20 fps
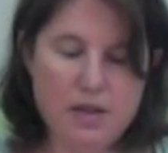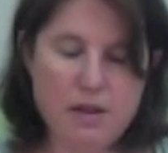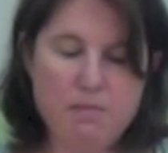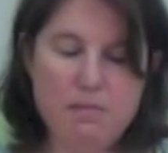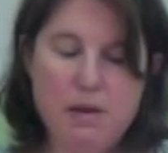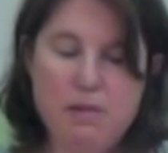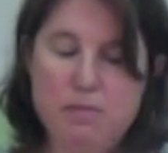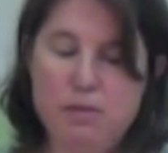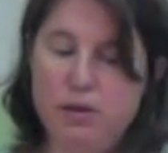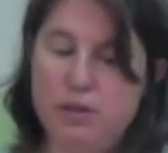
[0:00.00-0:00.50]

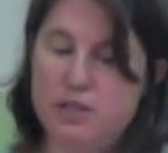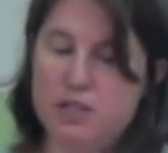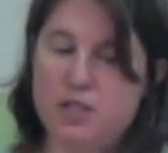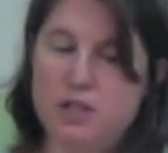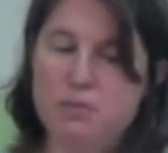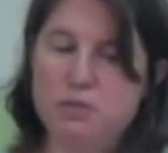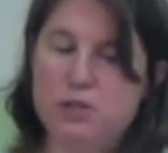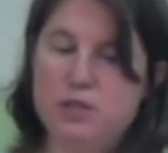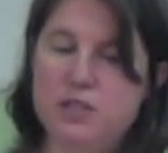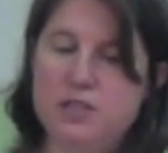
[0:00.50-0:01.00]
My book is
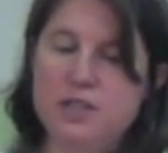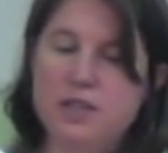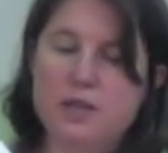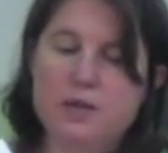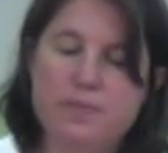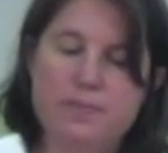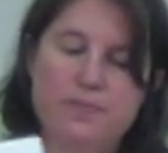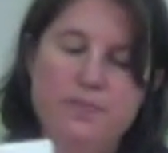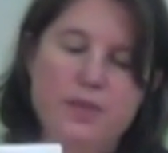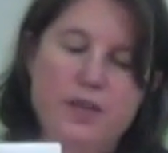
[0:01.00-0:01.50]
almost
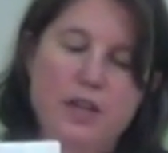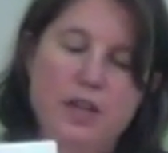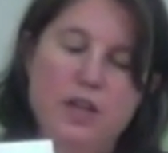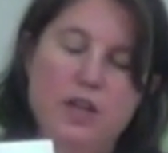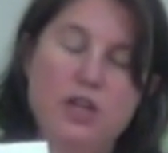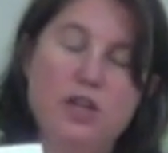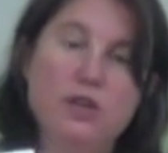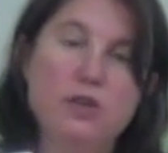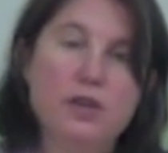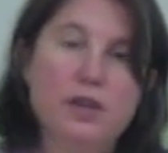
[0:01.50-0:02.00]
done.
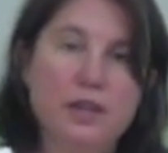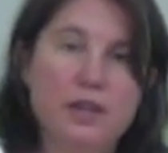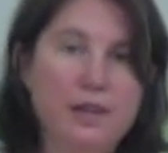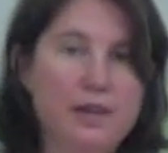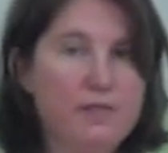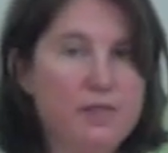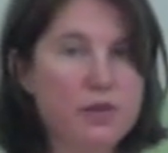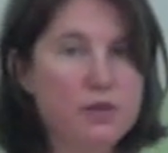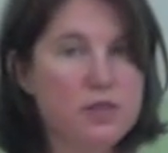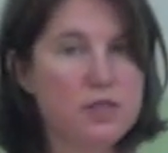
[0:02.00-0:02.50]
You can
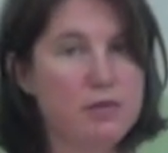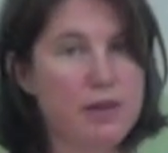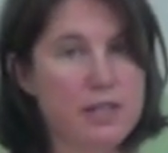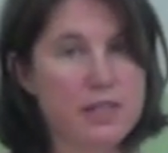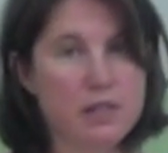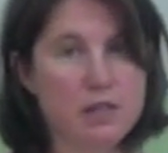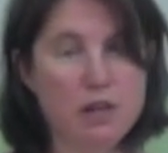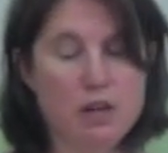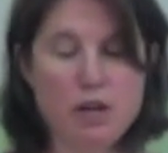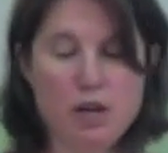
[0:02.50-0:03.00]
leave those
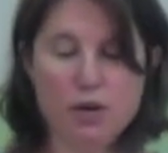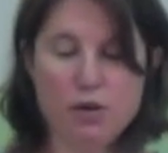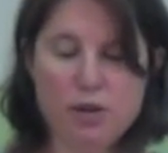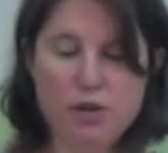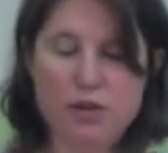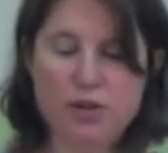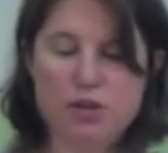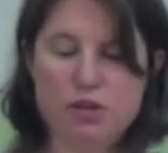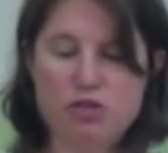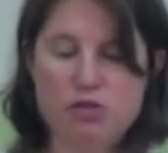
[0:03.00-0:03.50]
threads long or
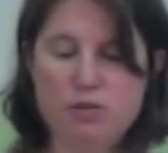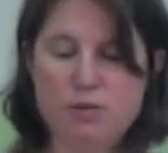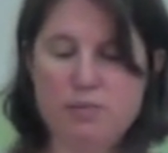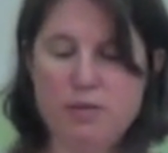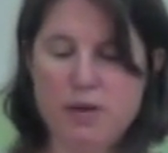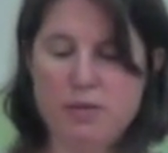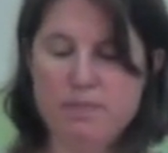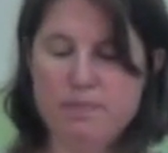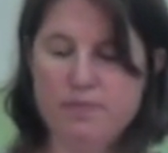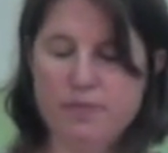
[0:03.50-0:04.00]
you can trim
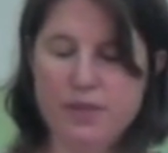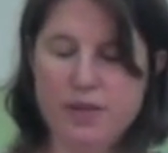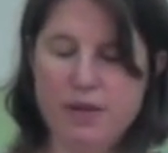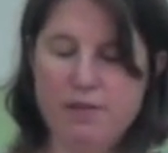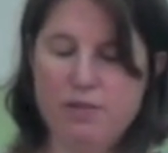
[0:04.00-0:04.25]
them